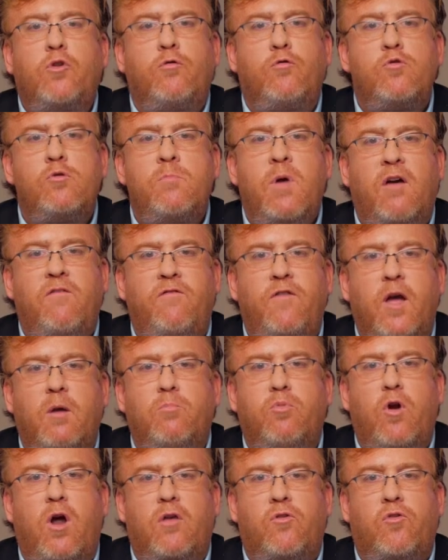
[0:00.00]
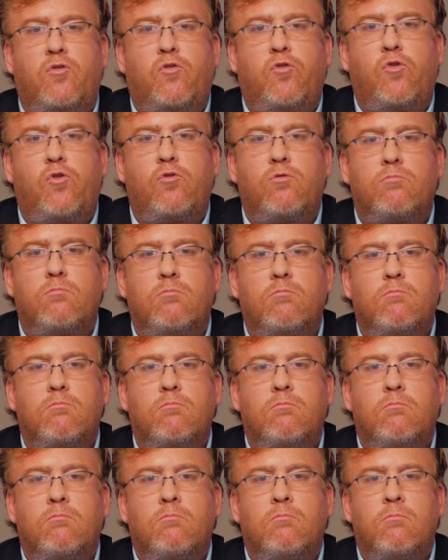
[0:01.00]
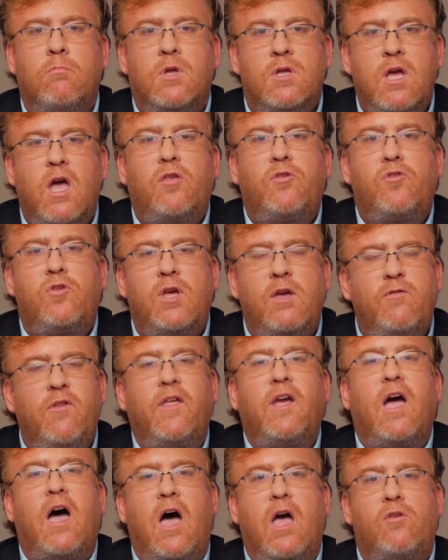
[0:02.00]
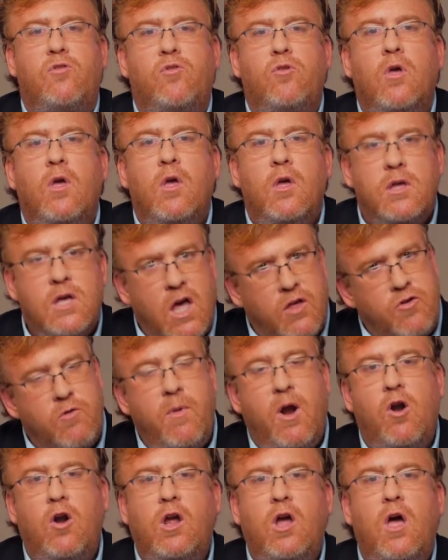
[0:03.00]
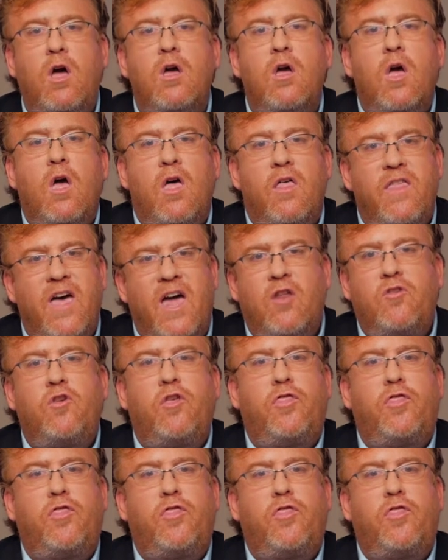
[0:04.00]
of whom have fake breasts. Yes, even the guys. Yes, America, that is a